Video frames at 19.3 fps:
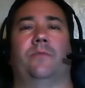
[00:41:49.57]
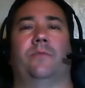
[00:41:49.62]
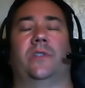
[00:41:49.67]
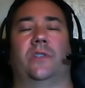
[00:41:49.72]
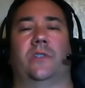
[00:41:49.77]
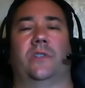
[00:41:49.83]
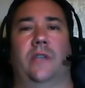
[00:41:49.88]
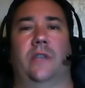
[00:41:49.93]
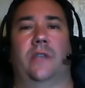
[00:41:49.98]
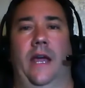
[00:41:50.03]

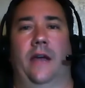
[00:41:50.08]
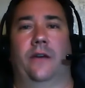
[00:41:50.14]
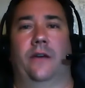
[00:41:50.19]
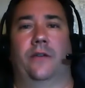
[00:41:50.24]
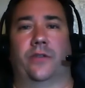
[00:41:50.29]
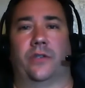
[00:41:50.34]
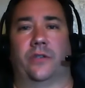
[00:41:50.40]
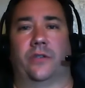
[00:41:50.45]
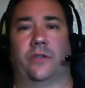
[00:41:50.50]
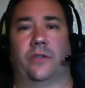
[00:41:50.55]

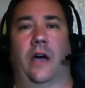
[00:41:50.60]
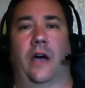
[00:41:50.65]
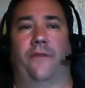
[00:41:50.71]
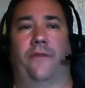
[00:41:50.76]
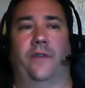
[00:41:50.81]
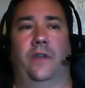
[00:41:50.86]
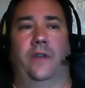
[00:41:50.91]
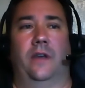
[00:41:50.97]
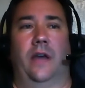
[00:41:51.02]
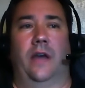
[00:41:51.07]
standard
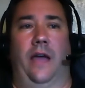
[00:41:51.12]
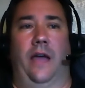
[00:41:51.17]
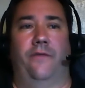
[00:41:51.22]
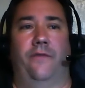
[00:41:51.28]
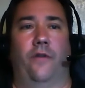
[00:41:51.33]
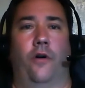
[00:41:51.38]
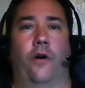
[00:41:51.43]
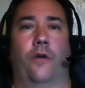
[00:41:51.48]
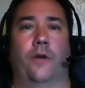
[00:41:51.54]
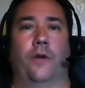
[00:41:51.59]
stuff, and
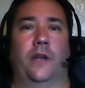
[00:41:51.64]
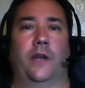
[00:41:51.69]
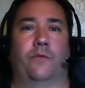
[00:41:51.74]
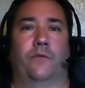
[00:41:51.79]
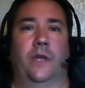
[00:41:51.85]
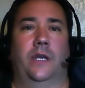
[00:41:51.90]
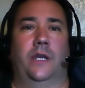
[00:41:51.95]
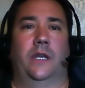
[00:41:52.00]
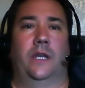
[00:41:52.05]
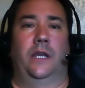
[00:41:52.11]
I've already
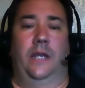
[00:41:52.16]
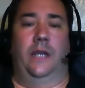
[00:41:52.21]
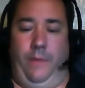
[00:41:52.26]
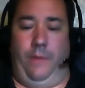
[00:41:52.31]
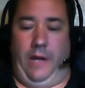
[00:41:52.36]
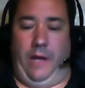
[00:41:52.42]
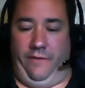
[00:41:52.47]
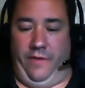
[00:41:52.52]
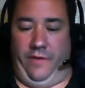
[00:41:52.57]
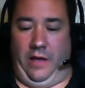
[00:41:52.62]
written it. I'm
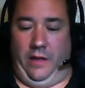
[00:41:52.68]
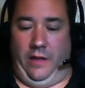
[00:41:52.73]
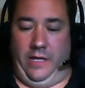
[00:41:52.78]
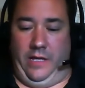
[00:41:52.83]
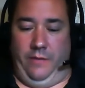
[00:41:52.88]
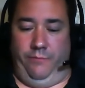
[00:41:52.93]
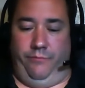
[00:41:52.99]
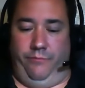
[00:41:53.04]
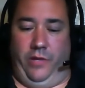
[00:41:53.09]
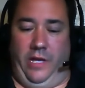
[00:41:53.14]
going to have
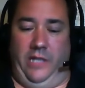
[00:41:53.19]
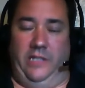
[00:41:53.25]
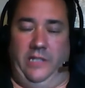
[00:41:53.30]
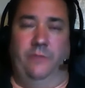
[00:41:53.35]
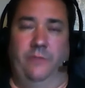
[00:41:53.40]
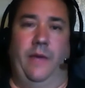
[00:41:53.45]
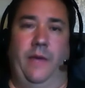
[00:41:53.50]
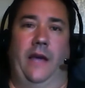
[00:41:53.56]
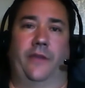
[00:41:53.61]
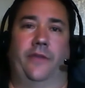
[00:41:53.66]
Elliot place
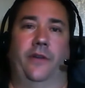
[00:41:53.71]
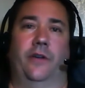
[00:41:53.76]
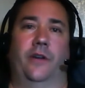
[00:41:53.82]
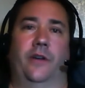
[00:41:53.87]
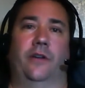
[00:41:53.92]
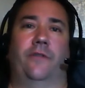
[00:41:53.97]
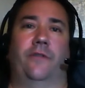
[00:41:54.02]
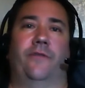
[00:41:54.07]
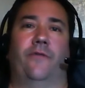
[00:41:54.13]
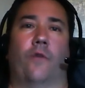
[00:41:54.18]
it back there in
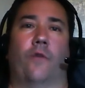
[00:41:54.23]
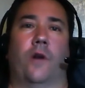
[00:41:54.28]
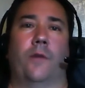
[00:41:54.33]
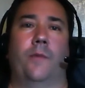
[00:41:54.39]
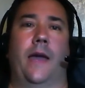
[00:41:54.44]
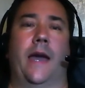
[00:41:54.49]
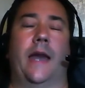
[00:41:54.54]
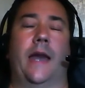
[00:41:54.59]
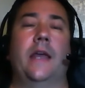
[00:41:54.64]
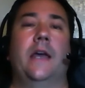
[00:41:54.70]
a good
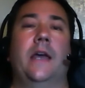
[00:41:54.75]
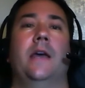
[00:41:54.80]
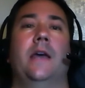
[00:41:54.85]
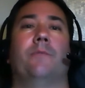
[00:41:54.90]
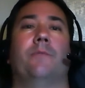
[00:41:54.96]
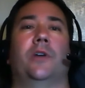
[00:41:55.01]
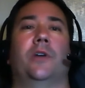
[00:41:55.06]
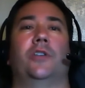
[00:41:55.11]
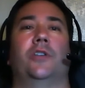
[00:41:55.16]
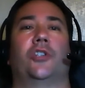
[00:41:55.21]
format.
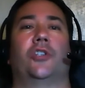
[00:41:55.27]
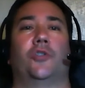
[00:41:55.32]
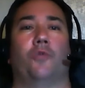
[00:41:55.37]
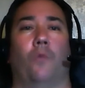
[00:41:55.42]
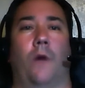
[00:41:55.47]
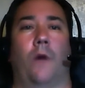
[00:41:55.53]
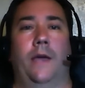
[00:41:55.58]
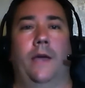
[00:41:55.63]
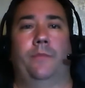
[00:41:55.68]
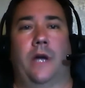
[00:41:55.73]
But
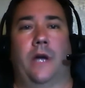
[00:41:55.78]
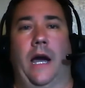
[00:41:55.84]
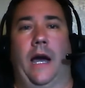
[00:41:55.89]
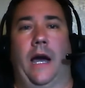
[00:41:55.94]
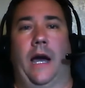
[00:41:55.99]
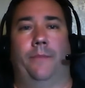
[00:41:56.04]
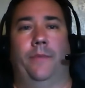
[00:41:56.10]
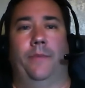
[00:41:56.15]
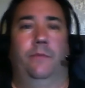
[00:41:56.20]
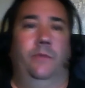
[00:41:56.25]
swipe
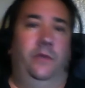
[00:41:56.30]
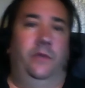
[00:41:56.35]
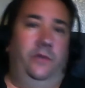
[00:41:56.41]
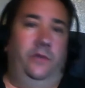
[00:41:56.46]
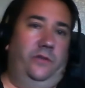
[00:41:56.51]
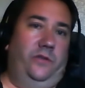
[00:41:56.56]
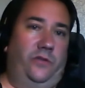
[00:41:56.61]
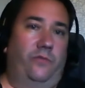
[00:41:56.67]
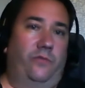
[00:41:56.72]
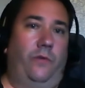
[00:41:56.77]
copy means
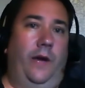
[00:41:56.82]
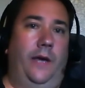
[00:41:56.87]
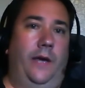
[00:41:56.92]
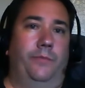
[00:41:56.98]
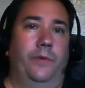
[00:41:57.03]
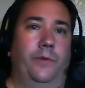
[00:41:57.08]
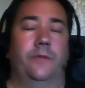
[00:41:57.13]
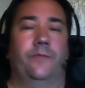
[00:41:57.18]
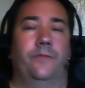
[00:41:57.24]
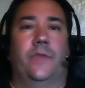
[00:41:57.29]

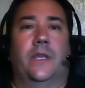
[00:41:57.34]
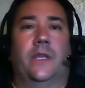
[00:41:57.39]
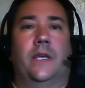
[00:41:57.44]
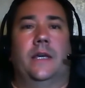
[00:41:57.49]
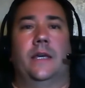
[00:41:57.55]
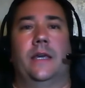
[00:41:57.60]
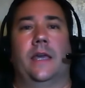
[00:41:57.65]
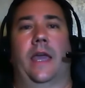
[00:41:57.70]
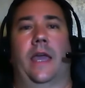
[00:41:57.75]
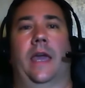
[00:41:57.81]
swipe it,
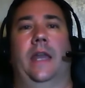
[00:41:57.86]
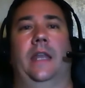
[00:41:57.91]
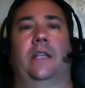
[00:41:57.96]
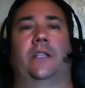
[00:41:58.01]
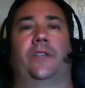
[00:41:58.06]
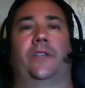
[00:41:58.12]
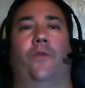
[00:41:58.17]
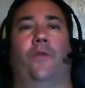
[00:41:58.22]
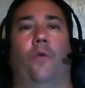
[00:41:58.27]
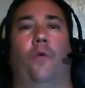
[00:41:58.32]
and
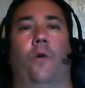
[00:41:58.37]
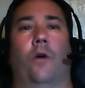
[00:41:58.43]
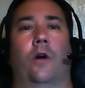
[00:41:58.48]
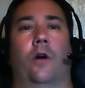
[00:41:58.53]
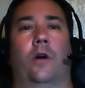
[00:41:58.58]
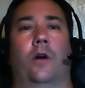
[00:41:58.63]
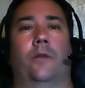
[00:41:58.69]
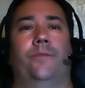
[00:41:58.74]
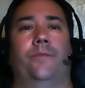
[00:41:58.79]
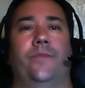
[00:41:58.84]
it's
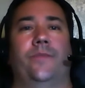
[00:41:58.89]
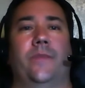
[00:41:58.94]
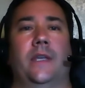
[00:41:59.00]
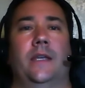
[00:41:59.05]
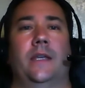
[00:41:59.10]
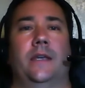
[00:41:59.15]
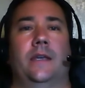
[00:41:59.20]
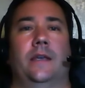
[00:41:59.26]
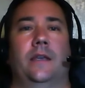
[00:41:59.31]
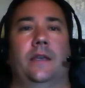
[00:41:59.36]
for
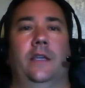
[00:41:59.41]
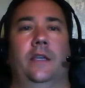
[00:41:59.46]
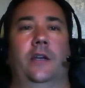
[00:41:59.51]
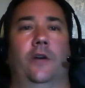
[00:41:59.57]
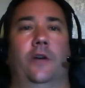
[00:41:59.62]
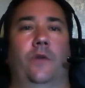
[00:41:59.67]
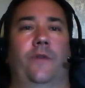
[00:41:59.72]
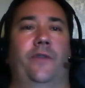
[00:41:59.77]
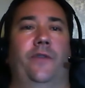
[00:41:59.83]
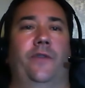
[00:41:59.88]
if